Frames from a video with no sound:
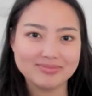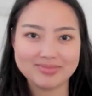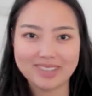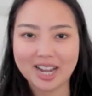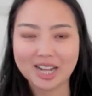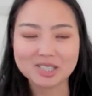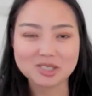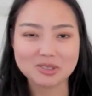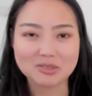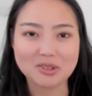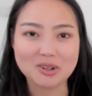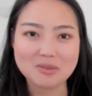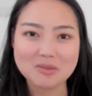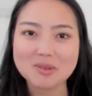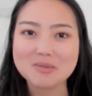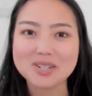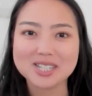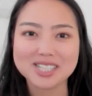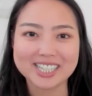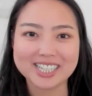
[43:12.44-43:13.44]
ask for
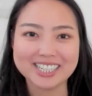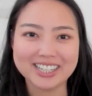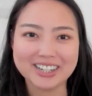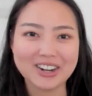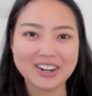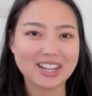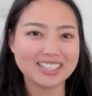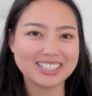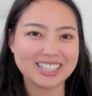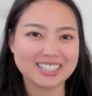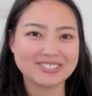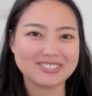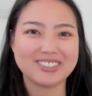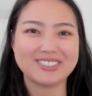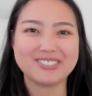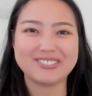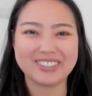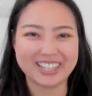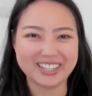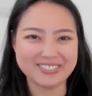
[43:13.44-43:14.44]
permission, ask for
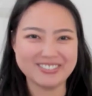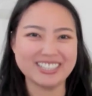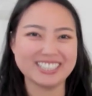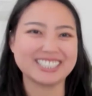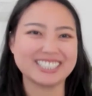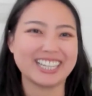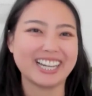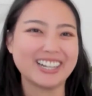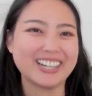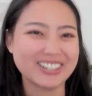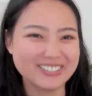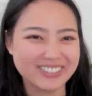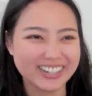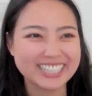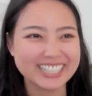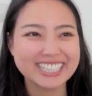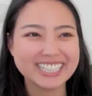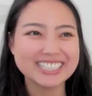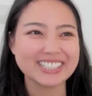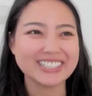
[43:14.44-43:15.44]
forgiveness later if I
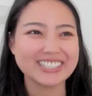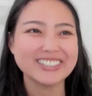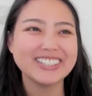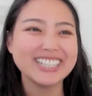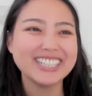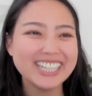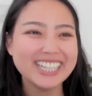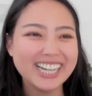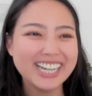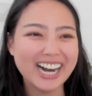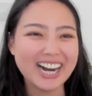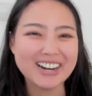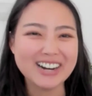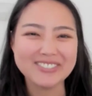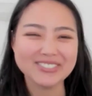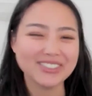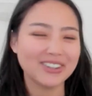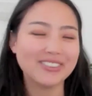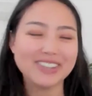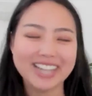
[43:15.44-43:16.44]
need to.
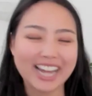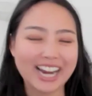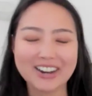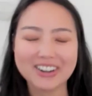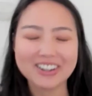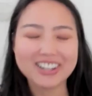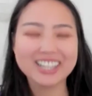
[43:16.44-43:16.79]
No one cared.